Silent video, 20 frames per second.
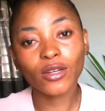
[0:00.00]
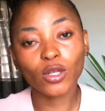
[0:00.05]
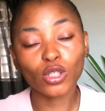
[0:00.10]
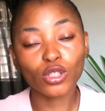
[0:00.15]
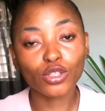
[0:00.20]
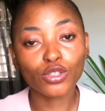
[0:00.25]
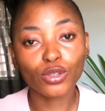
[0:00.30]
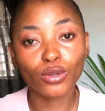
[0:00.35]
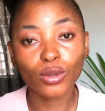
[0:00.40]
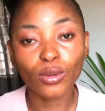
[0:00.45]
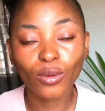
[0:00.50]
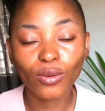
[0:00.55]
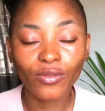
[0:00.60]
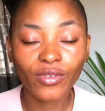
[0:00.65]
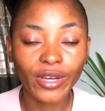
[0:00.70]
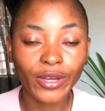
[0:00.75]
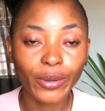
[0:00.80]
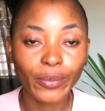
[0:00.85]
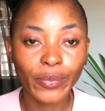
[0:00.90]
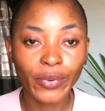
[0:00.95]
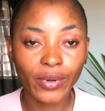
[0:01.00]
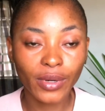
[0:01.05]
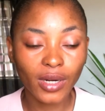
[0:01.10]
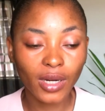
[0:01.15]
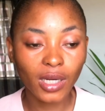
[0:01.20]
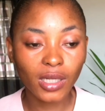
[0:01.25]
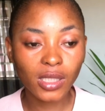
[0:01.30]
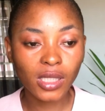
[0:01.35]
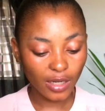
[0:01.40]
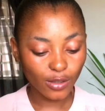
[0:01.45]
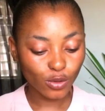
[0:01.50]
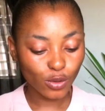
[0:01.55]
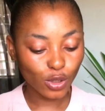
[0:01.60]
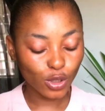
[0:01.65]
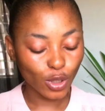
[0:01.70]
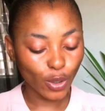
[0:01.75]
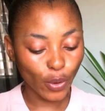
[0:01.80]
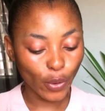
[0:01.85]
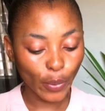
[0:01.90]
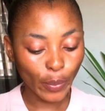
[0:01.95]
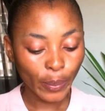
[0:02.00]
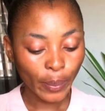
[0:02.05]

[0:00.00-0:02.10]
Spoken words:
control over your product. So